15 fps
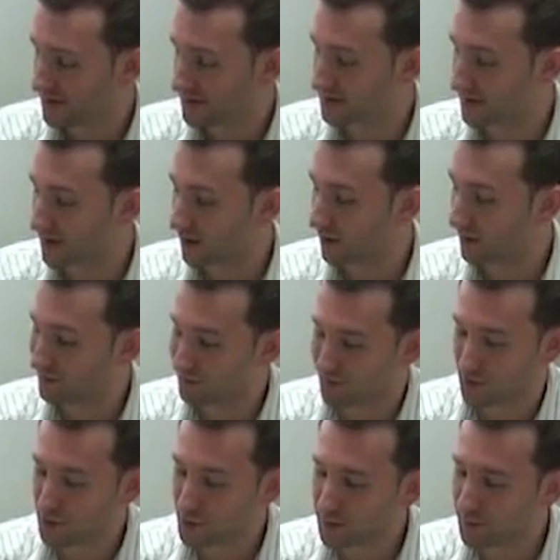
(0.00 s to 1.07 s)
So
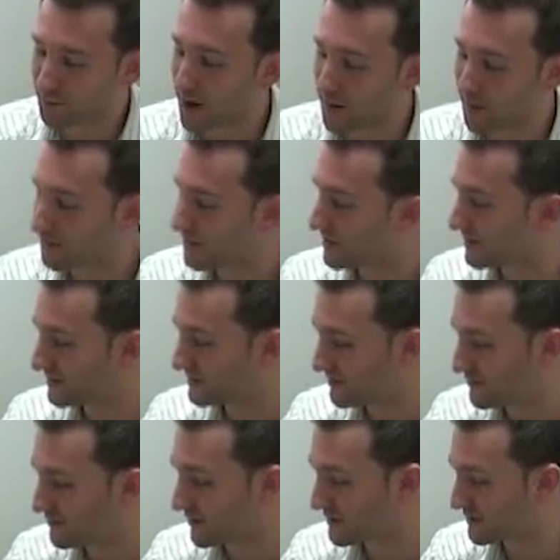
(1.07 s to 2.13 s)
who would probably be the
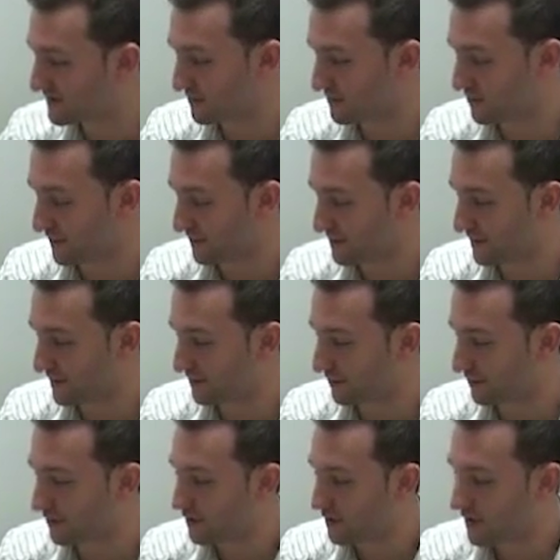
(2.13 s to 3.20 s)
2 most important
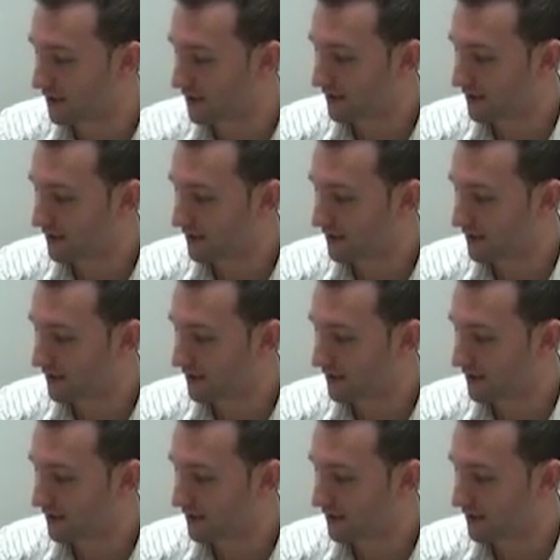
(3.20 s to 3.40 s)
people